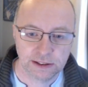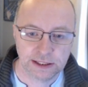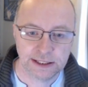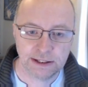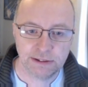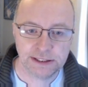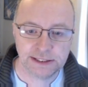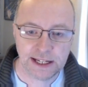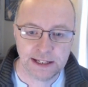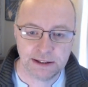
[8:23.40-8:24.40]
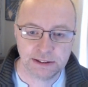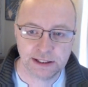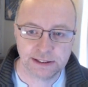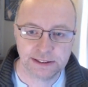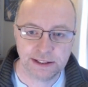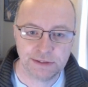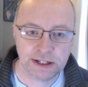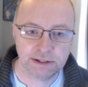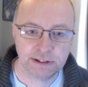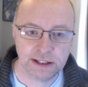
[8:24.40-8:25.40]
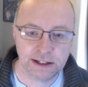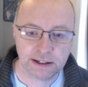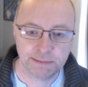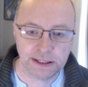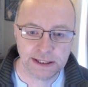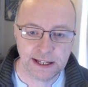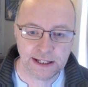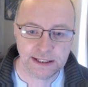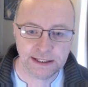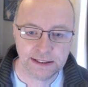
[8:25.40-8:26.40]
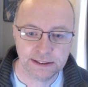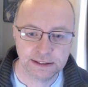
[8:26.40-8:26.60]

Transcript: Going to go this 8 because there's a 7 under it, and then I can play that 8.